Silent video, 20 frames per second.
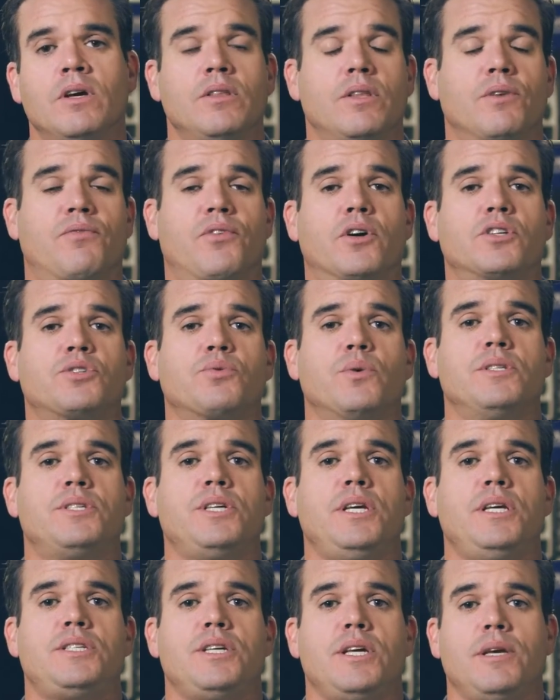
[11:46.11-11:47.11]
The first one's
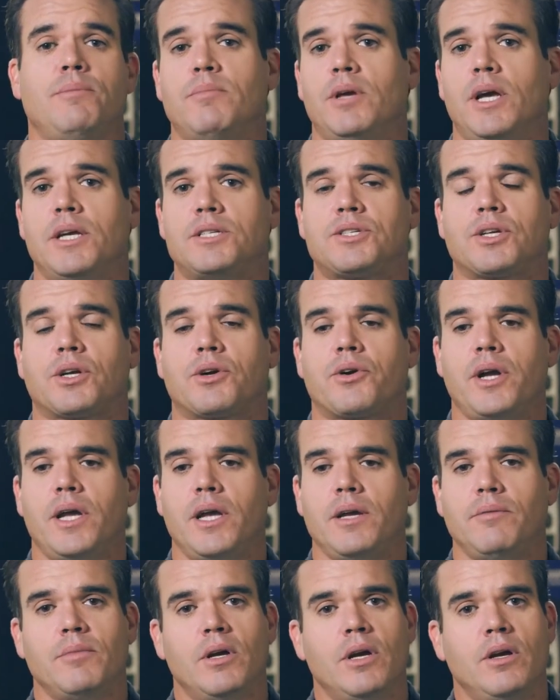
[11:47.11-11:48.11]
easy. It's the
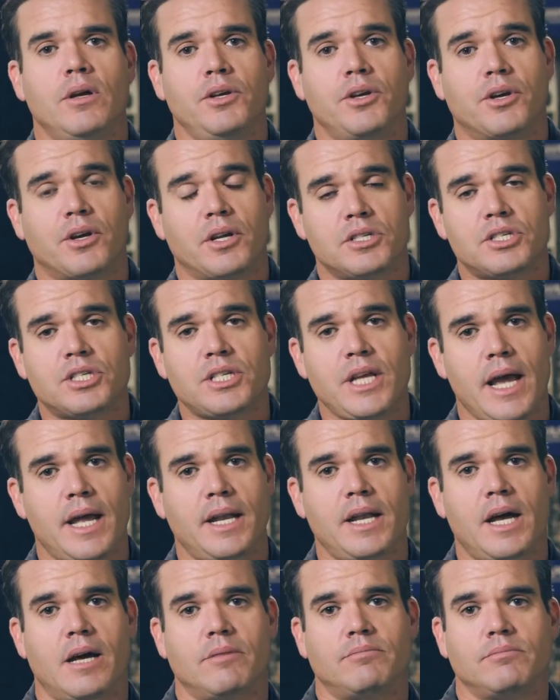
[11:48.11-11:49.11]
greet. You're going to
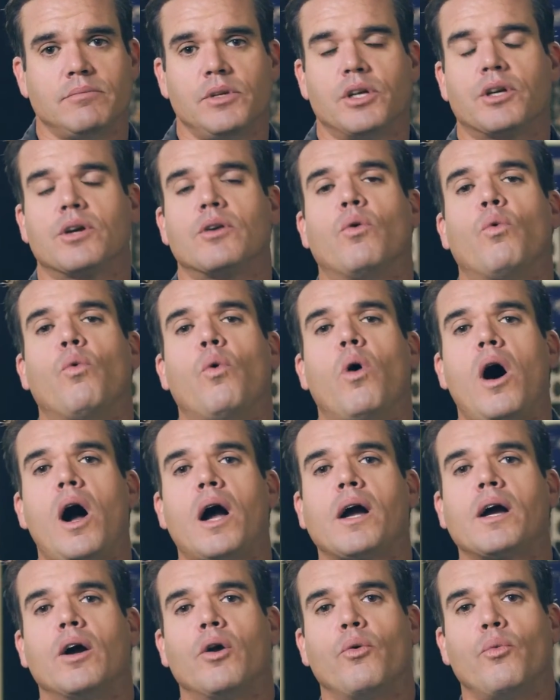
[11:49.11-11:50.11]
stand up, you're going to
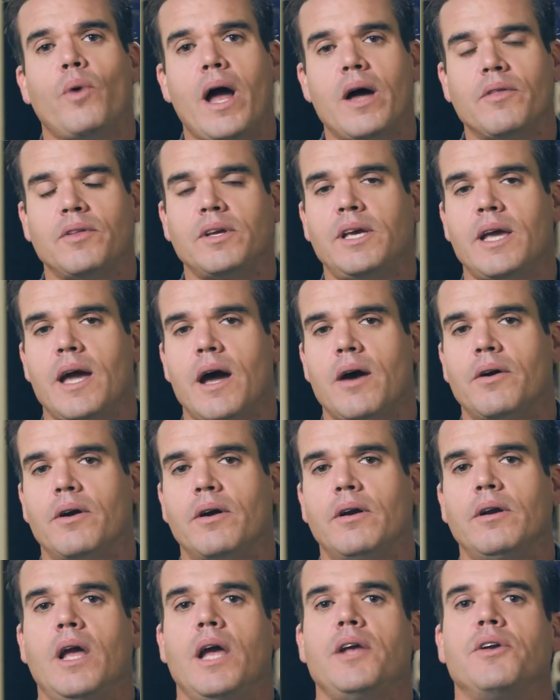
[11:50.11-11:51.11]
walk around the
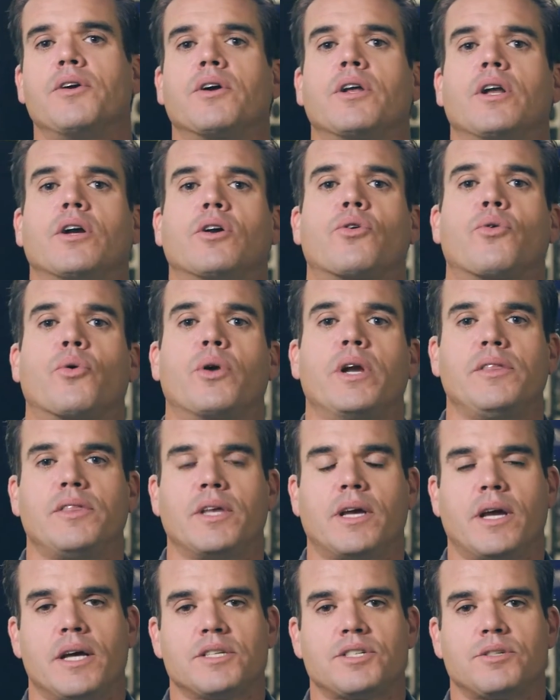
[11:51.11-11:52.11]
counter, and you're going to greet the
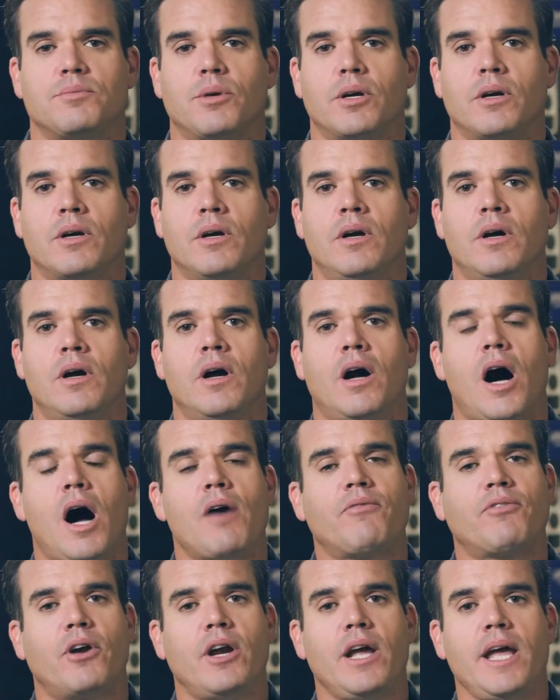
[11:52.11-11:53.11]
customer.
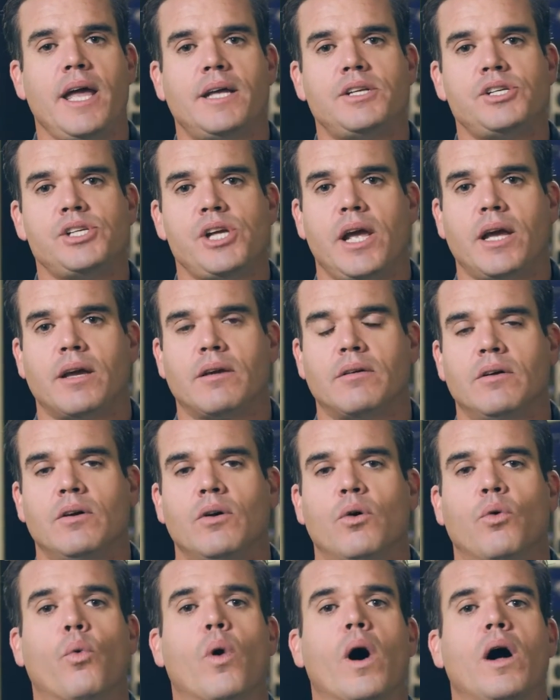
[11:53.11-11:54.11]
Offer a handshake.
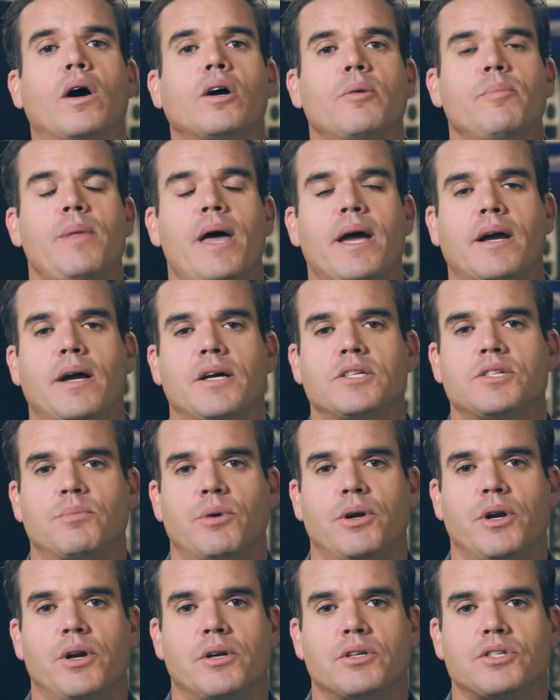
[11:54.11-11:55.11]
Welcome that
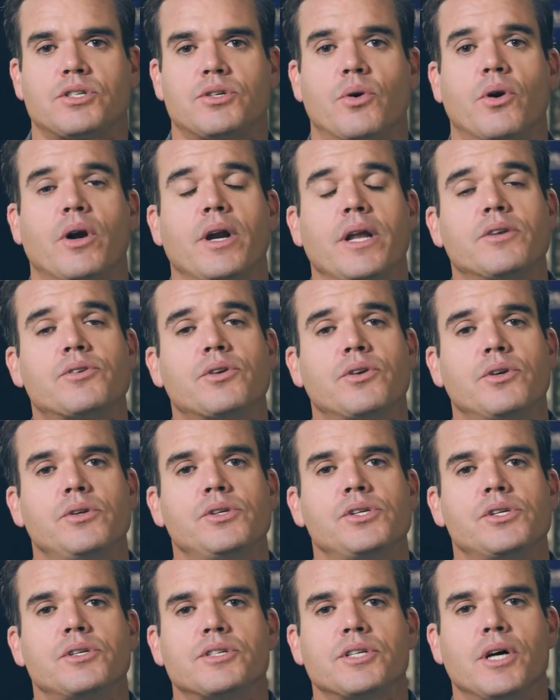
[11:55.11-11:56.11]
customer to your store and
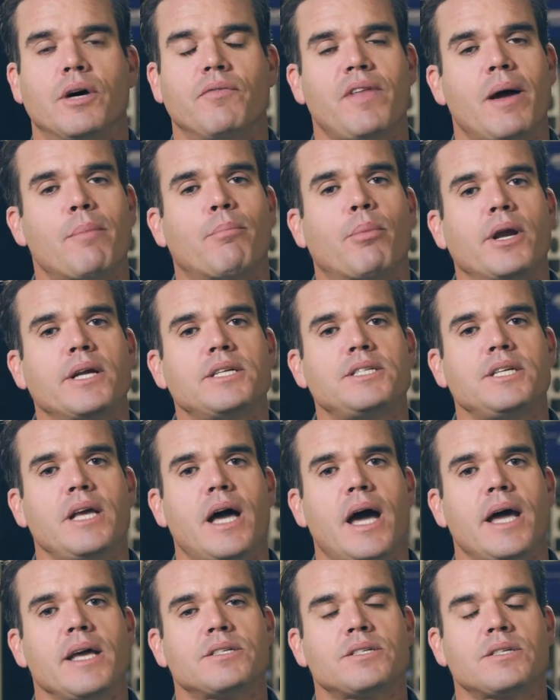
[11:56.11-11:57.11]
introduce yourself. That breaks the
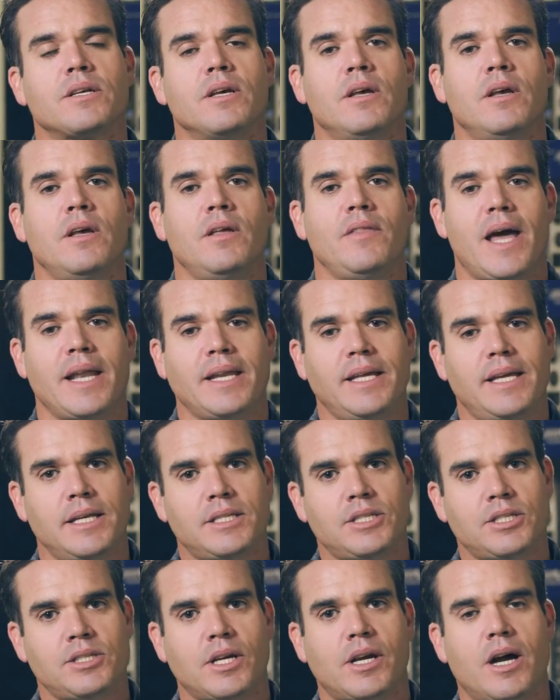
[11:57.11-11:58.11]
ice. That
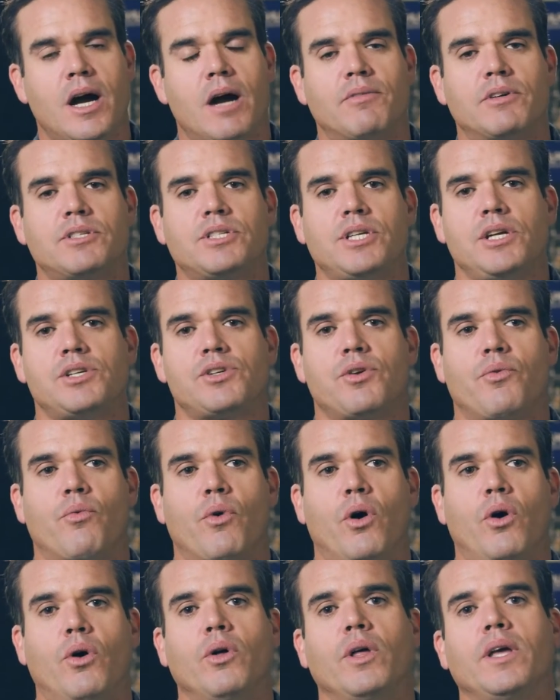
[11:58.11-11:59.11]
gets the conversation
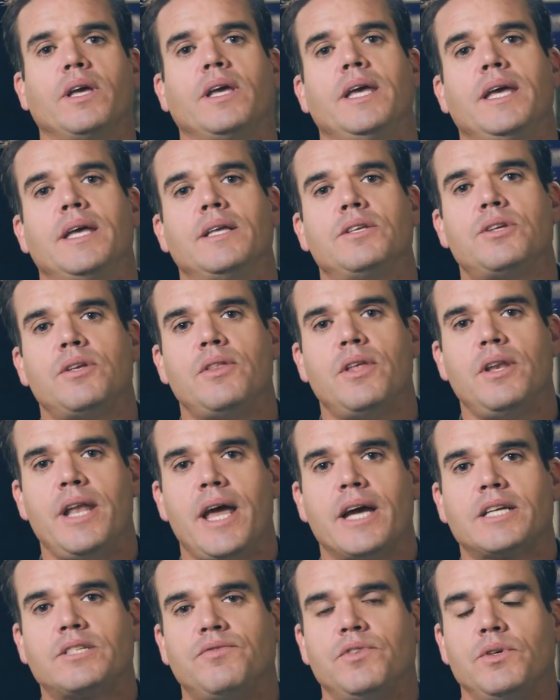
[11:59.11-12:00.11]
rolling into the
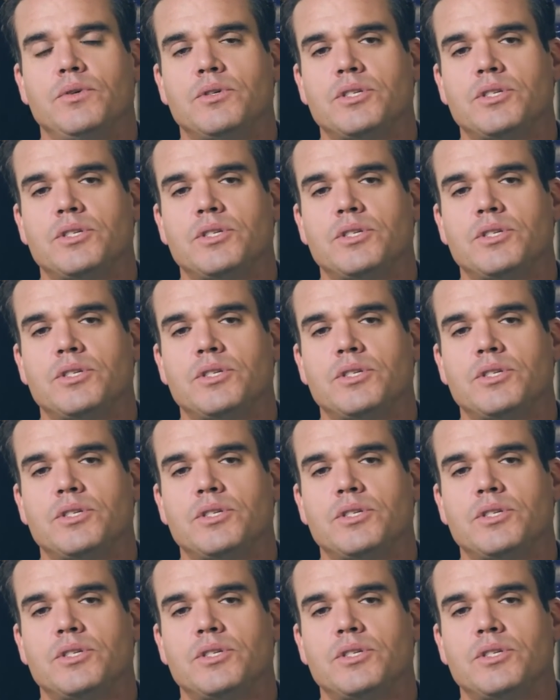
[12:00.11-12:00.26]
next few